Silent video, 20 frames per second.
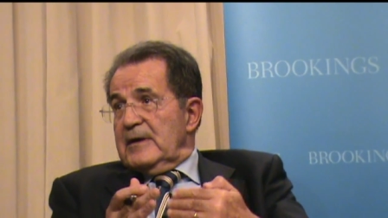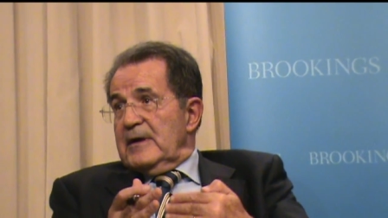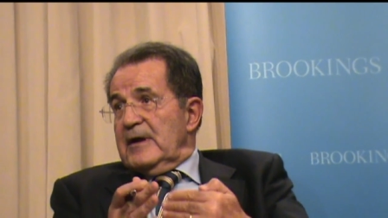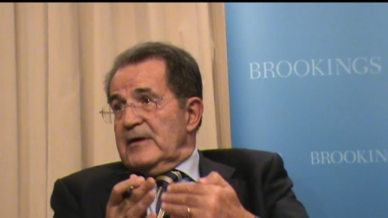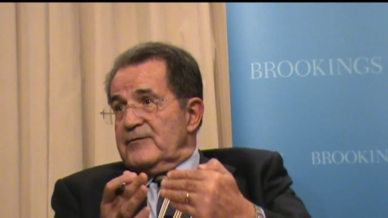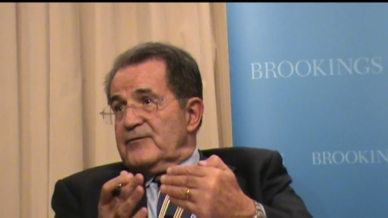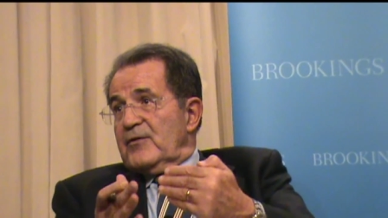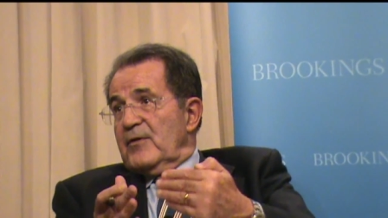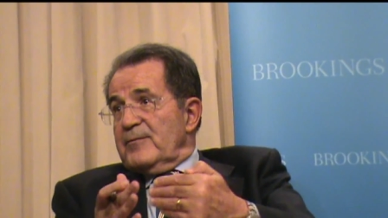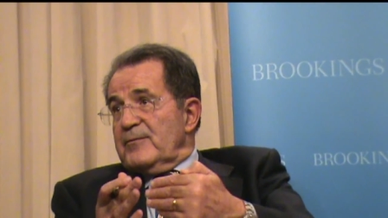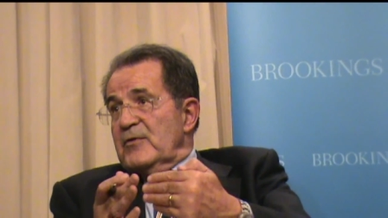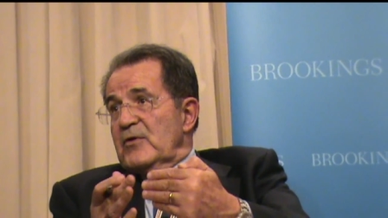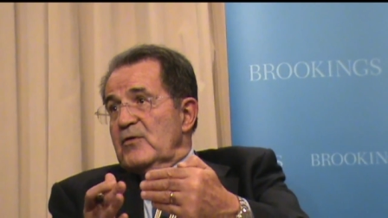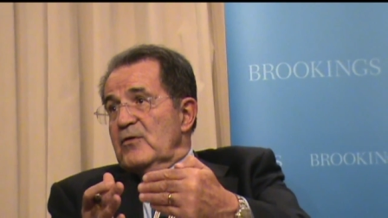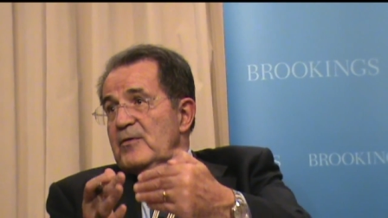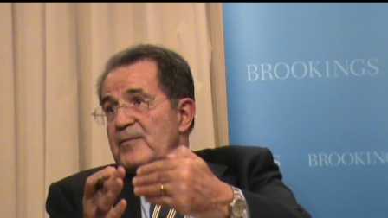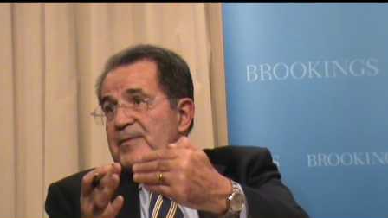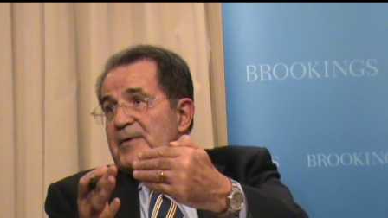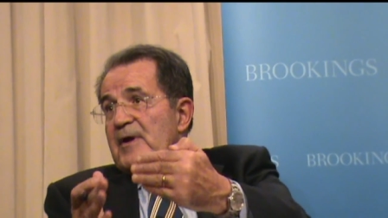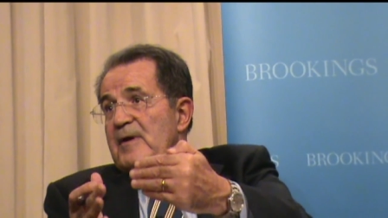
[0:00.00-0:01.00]
And from the
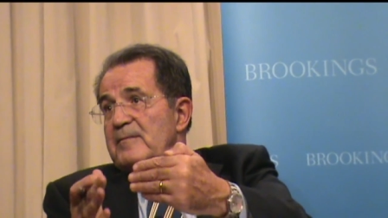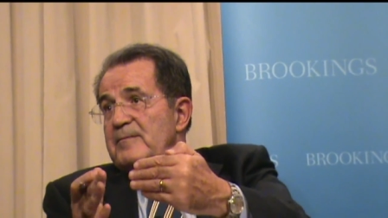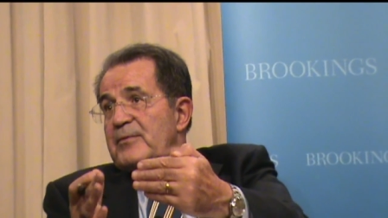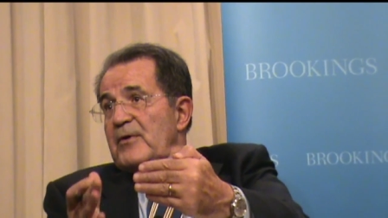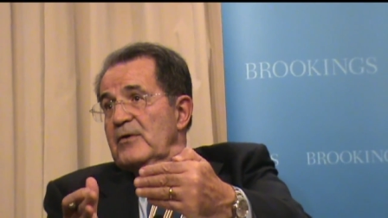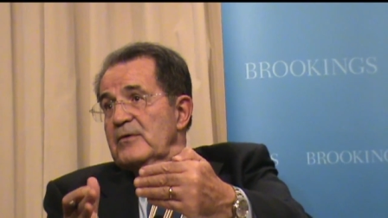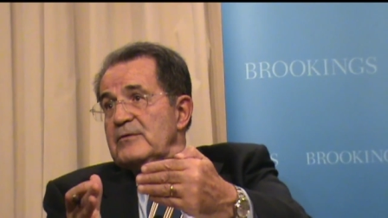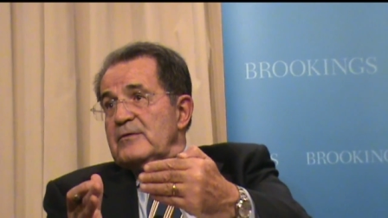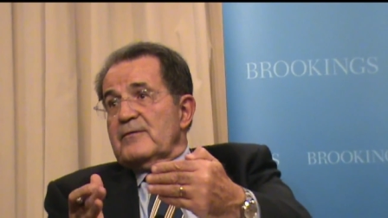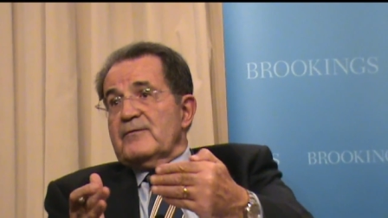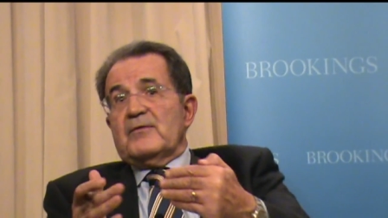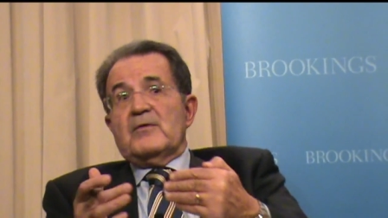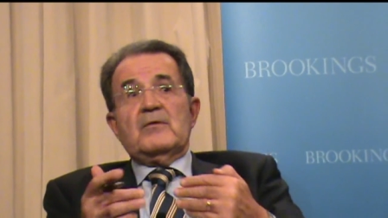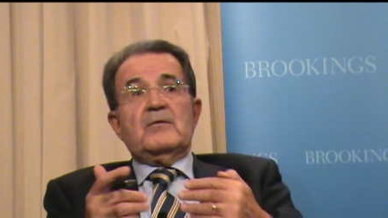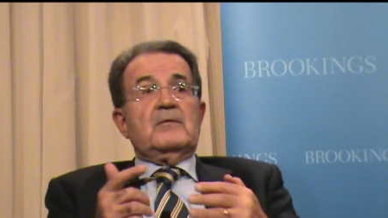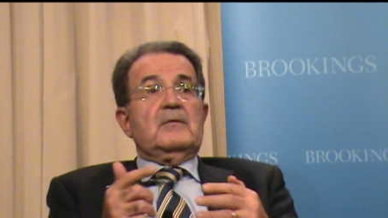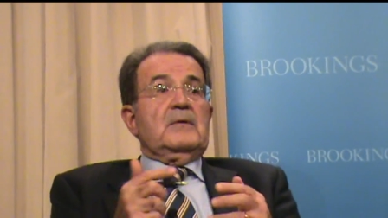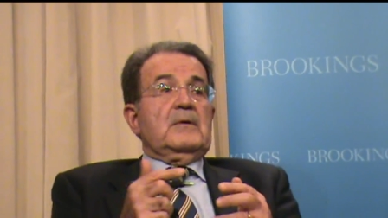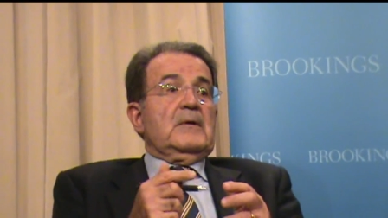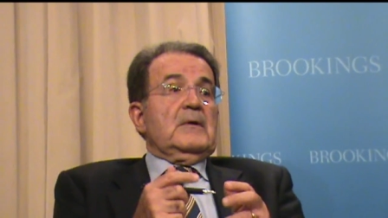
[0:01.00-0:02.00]
European point of
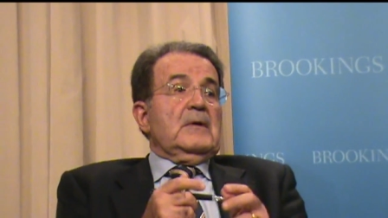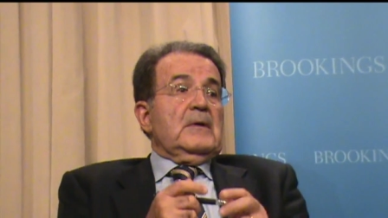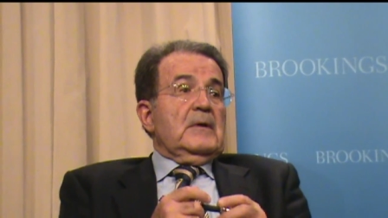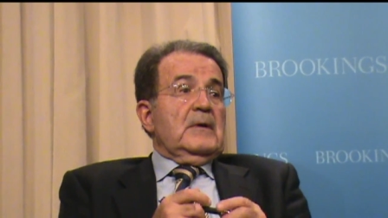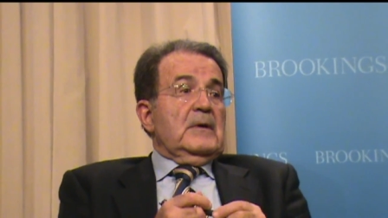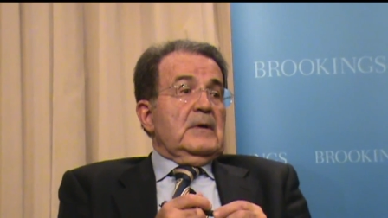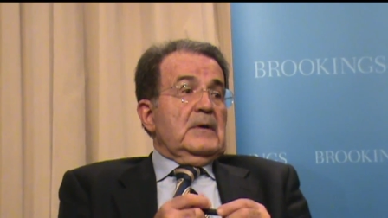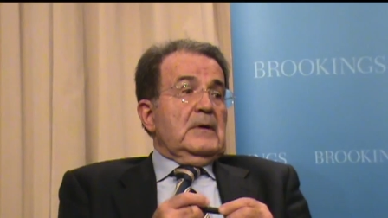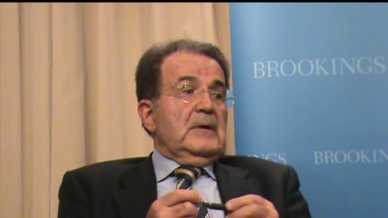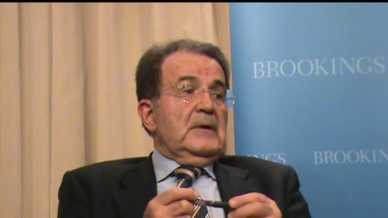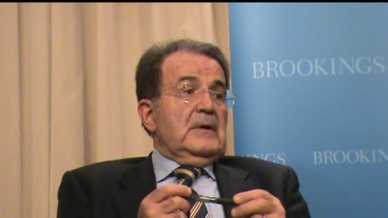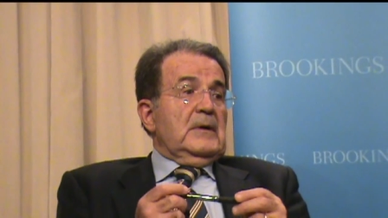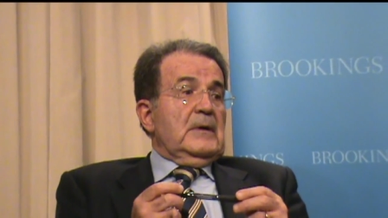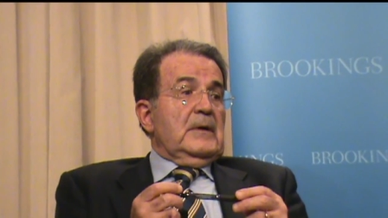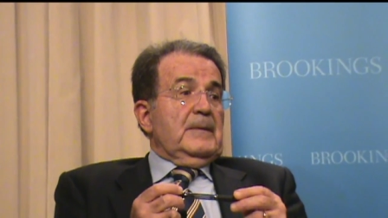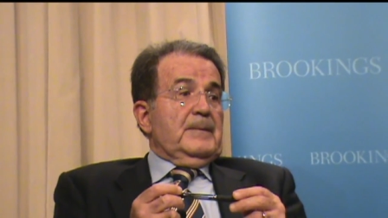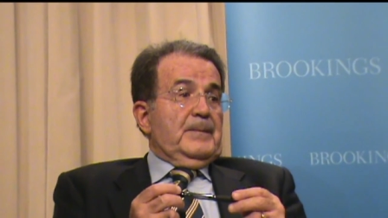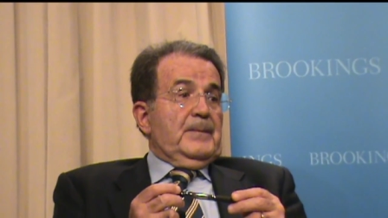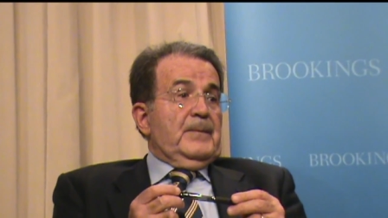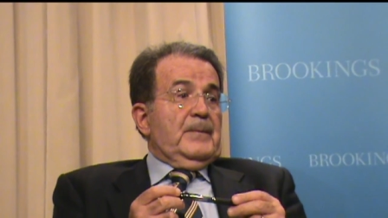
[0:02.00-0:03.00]
view,
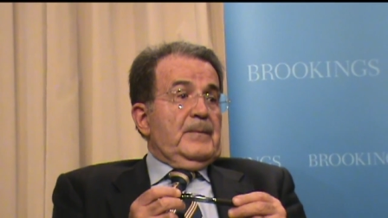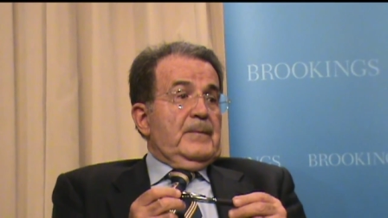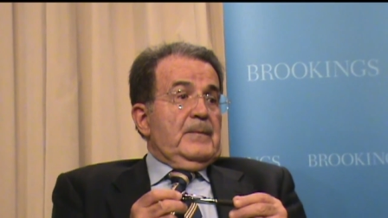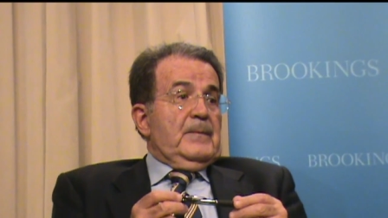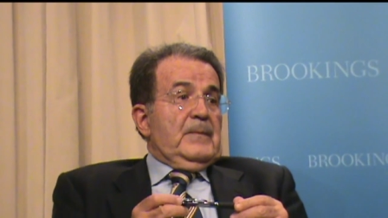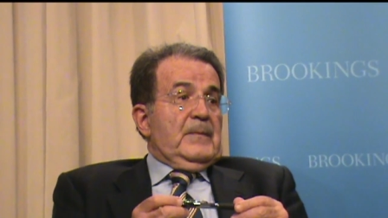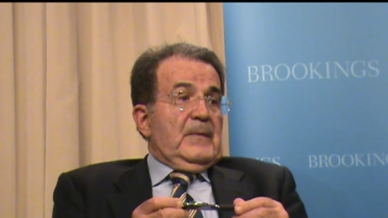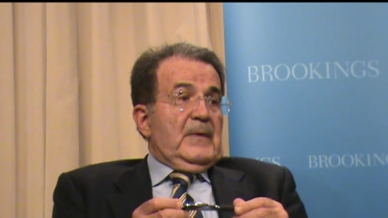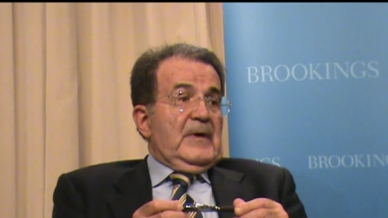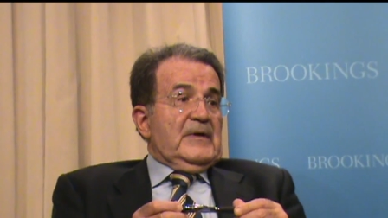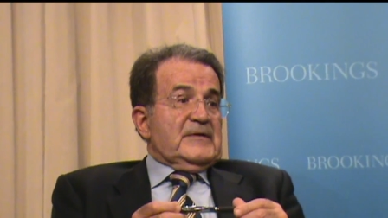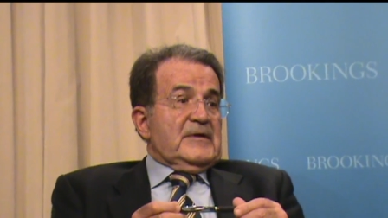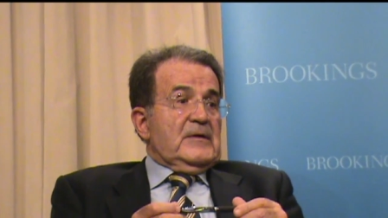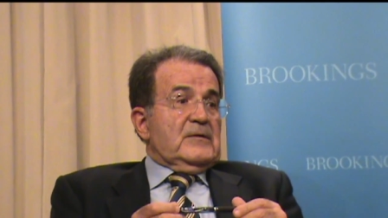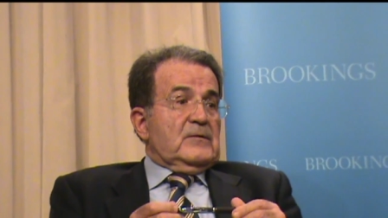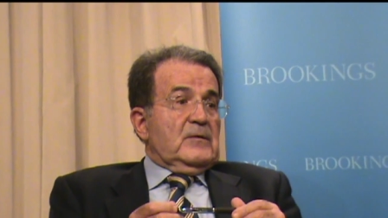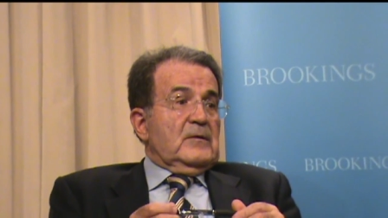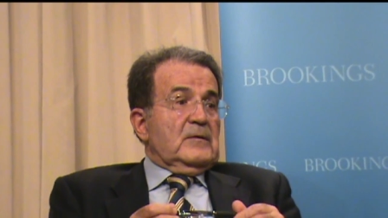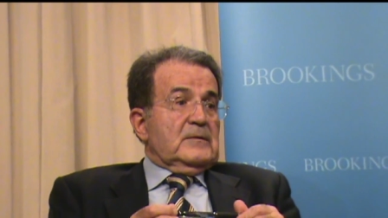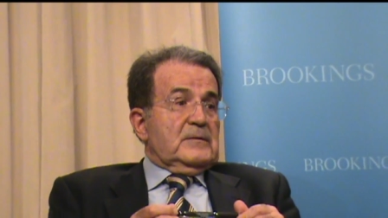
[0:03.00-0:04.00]
as I
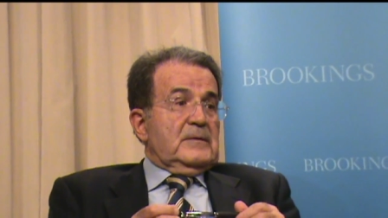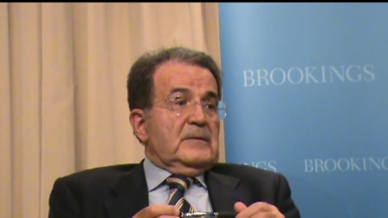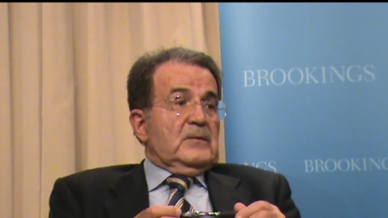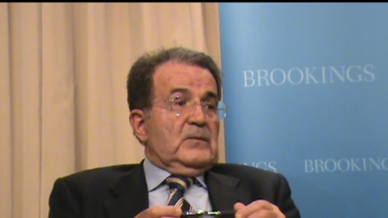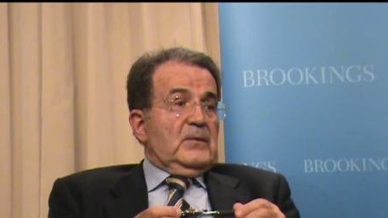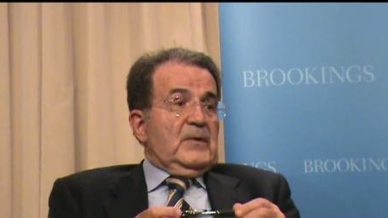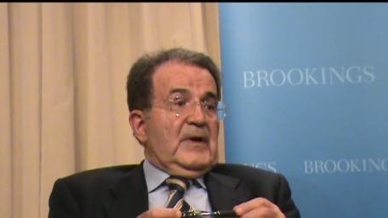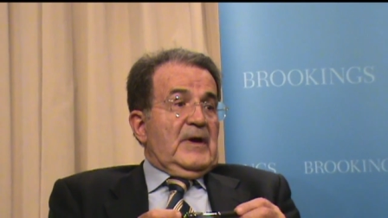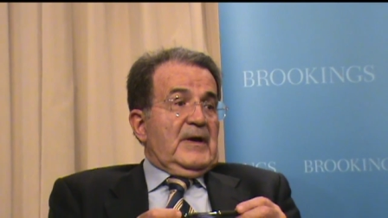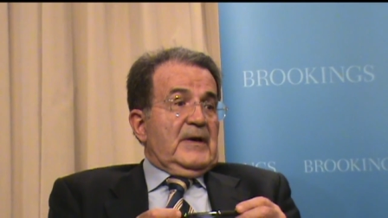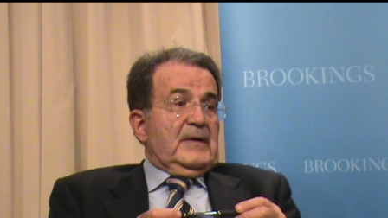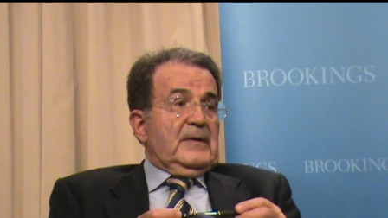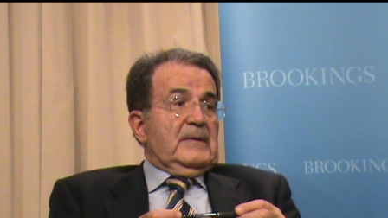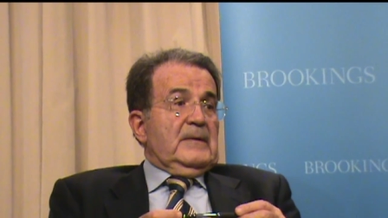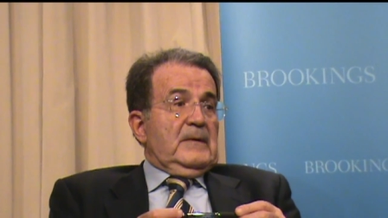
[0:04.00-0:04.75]
told you,